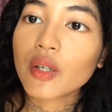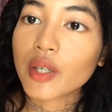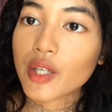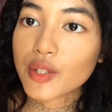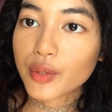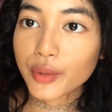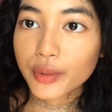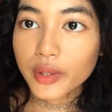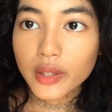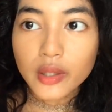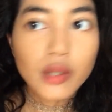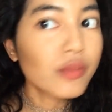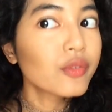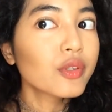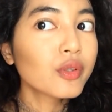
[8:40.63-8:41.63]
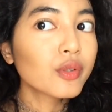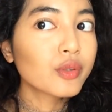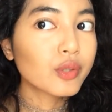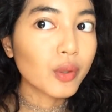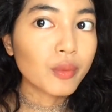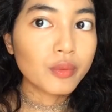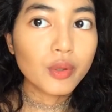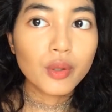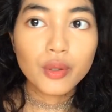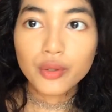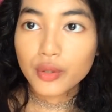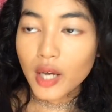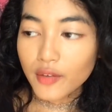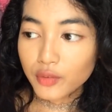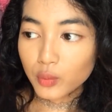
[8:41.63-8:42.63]
Okay, so if you don't know,
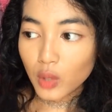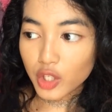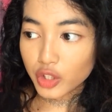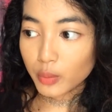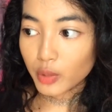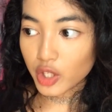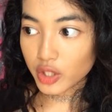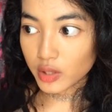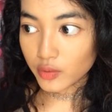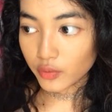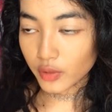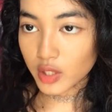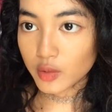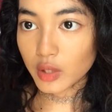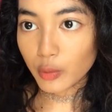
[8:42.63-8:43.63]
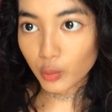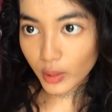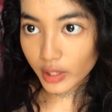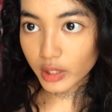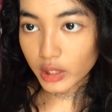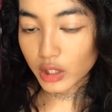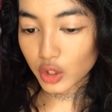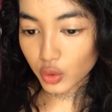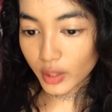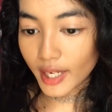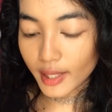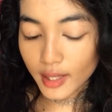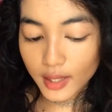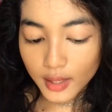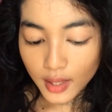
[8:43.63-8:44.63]
you have to wash your brushes first when you
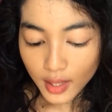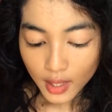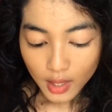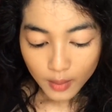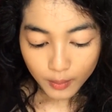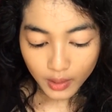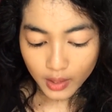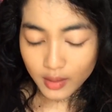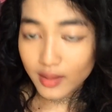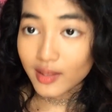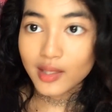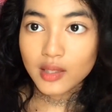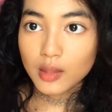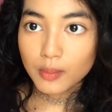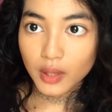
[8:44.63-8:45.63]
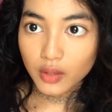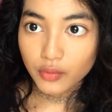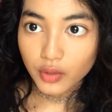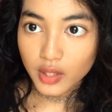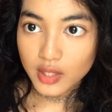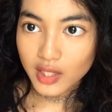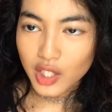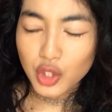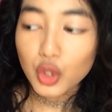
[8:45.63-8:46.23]
get it because it's better for the skin.